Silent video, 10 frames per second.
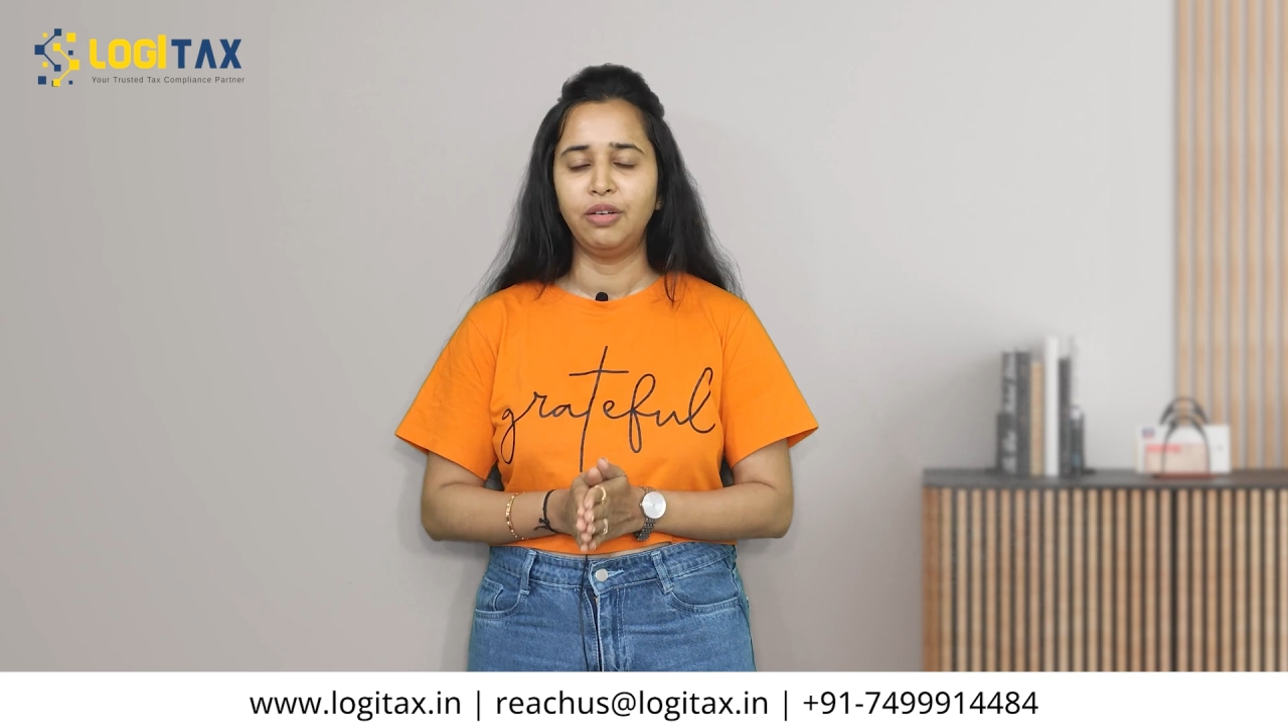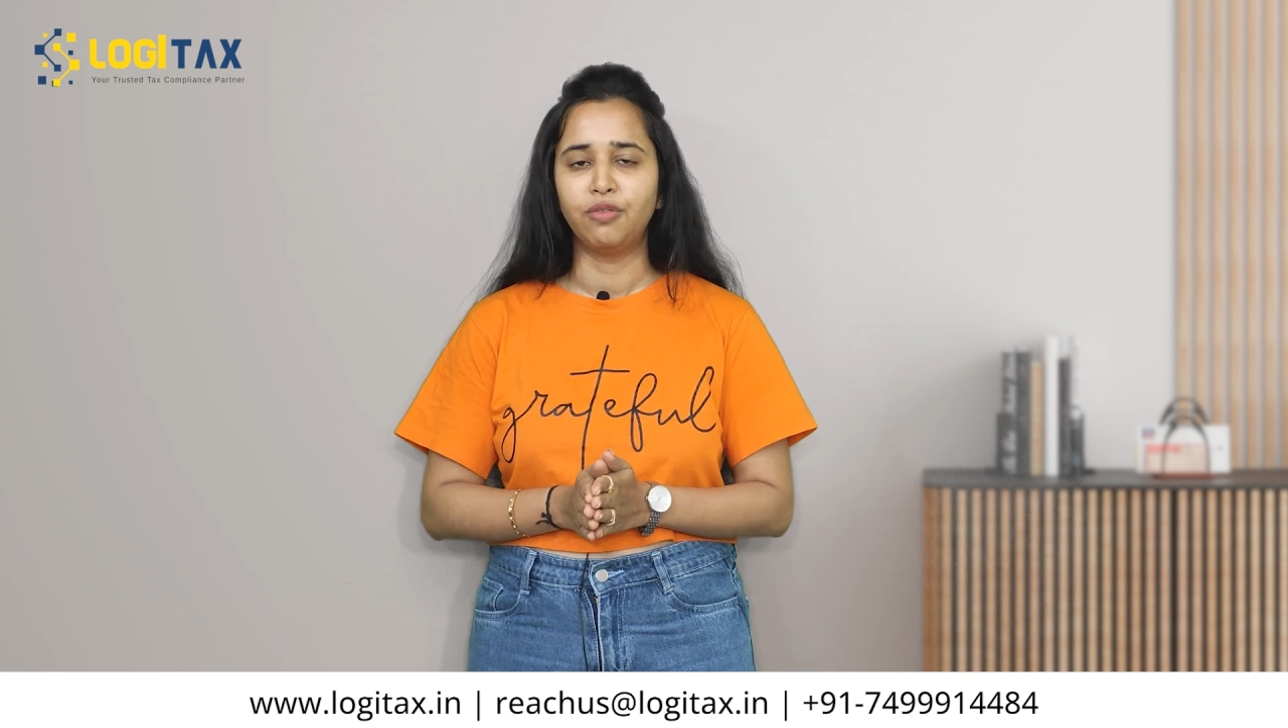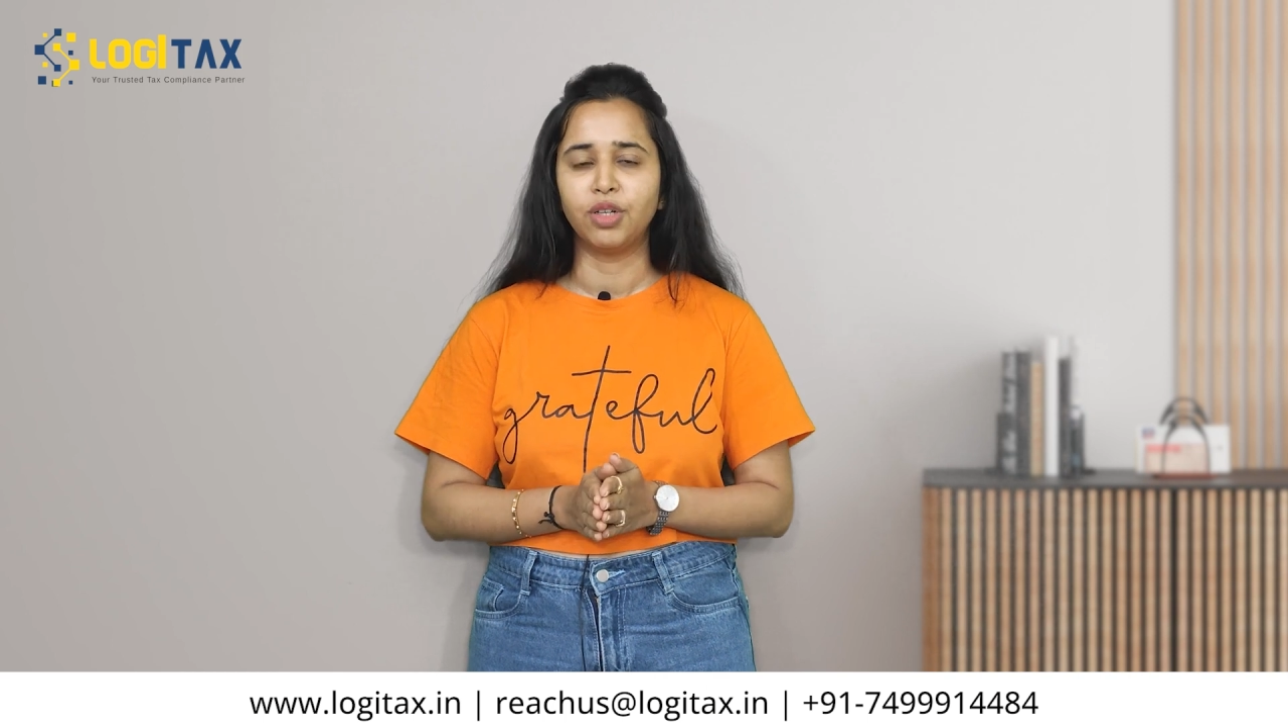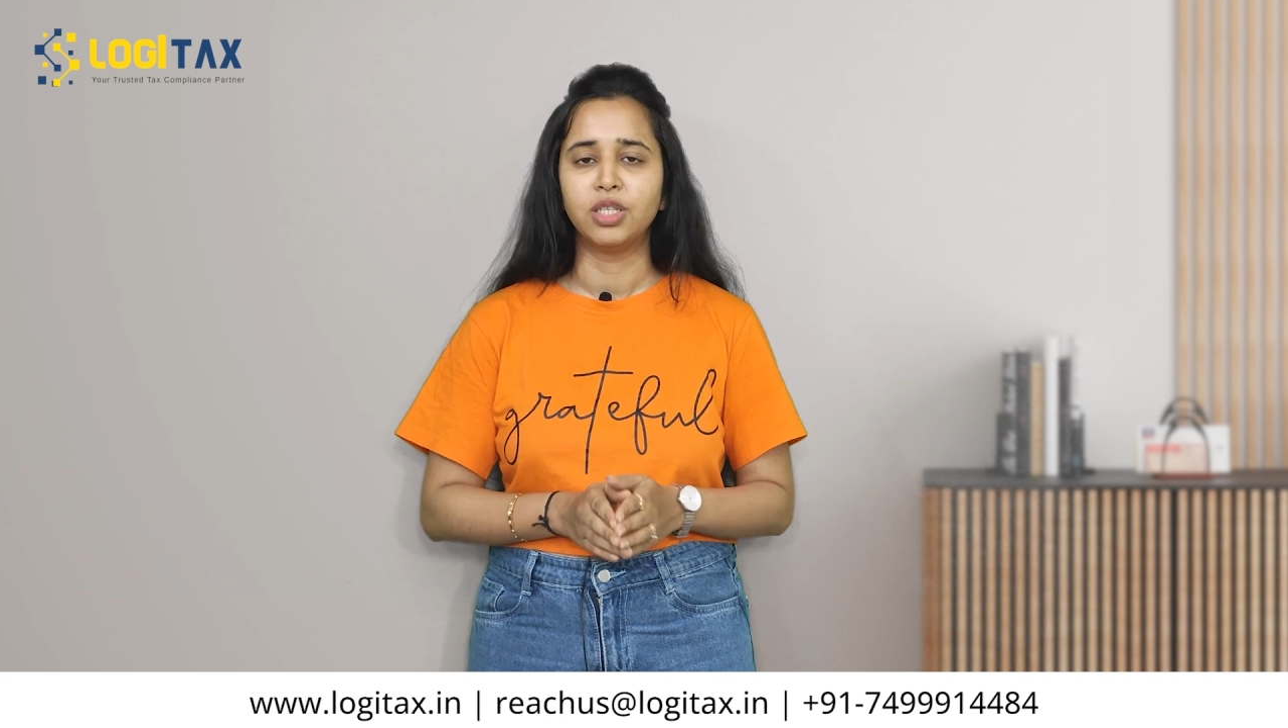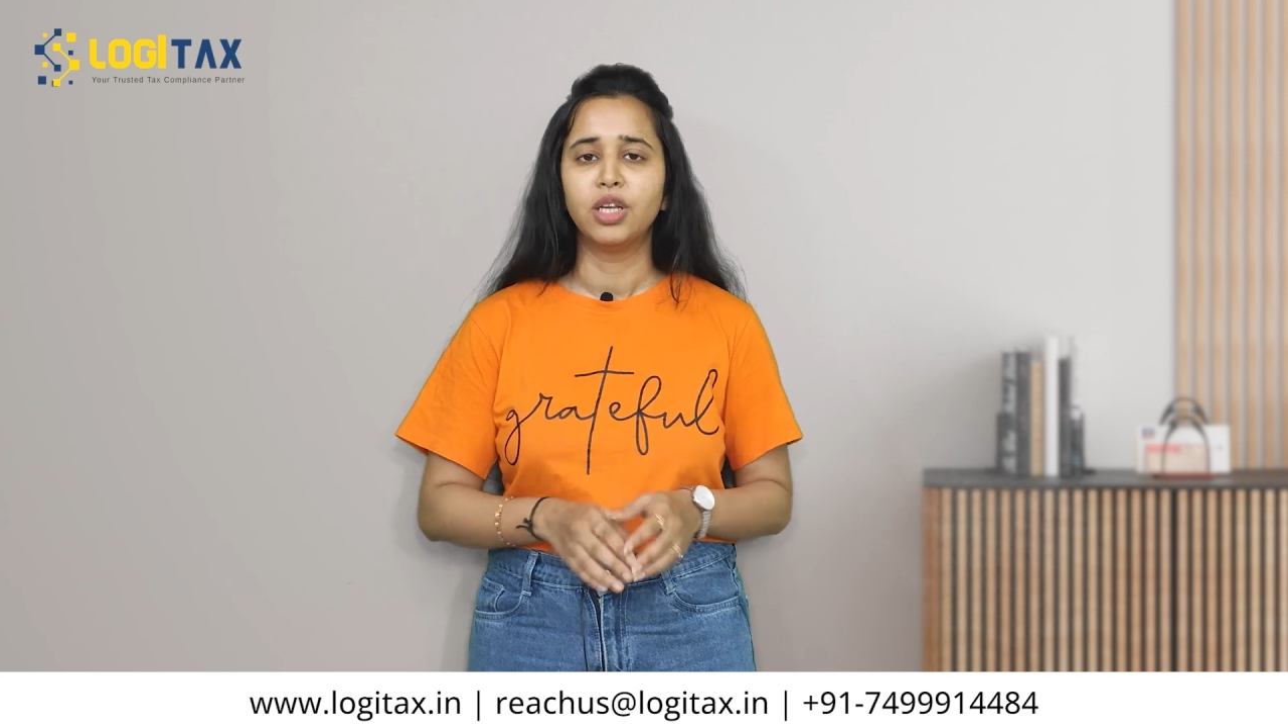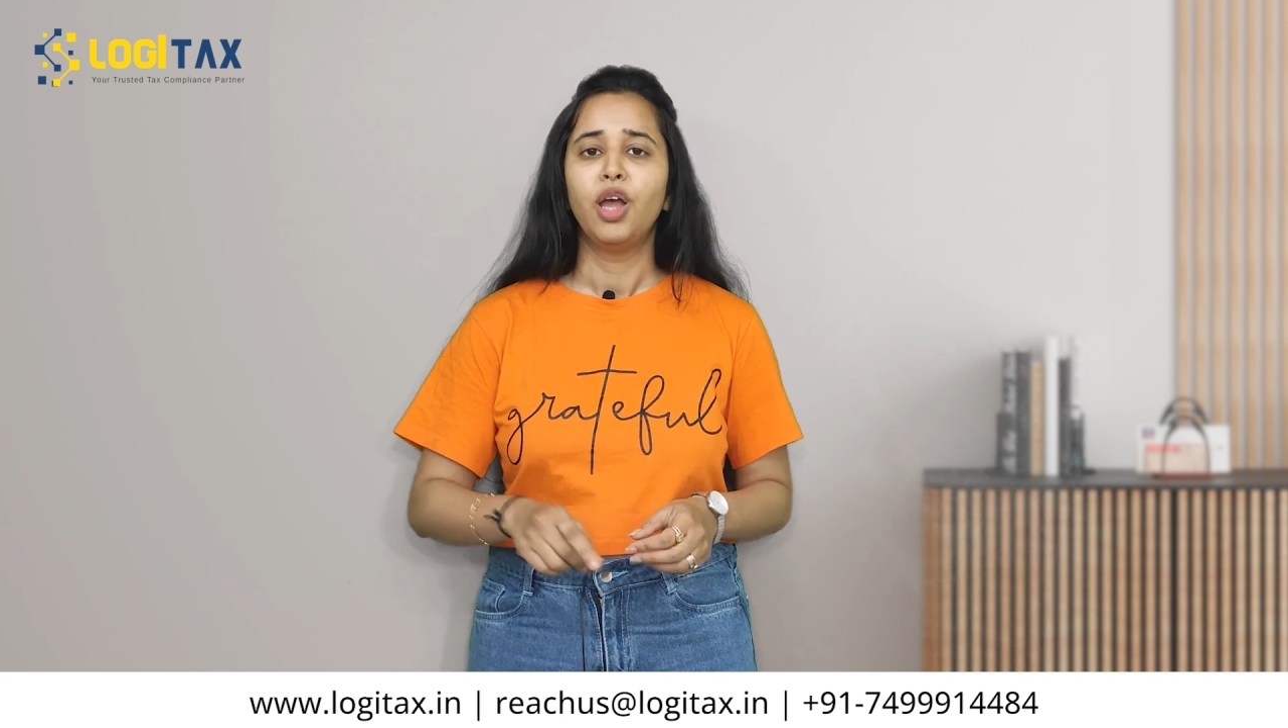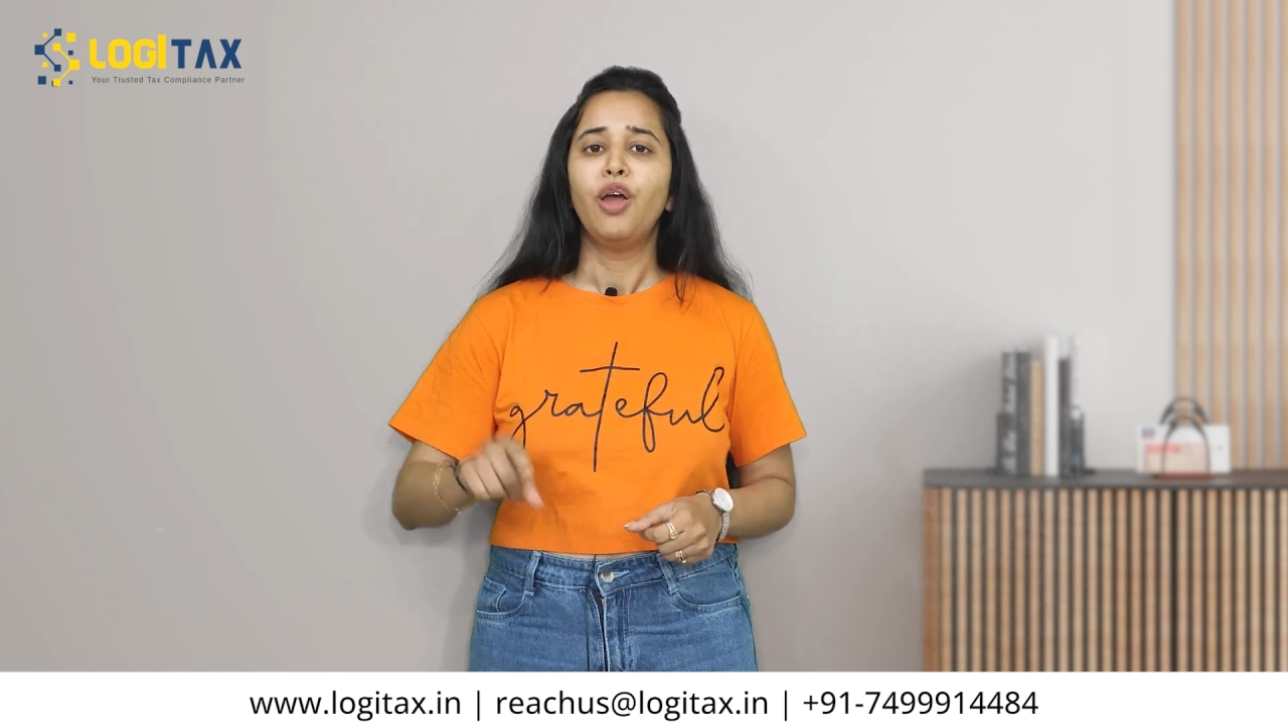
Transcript: refunds.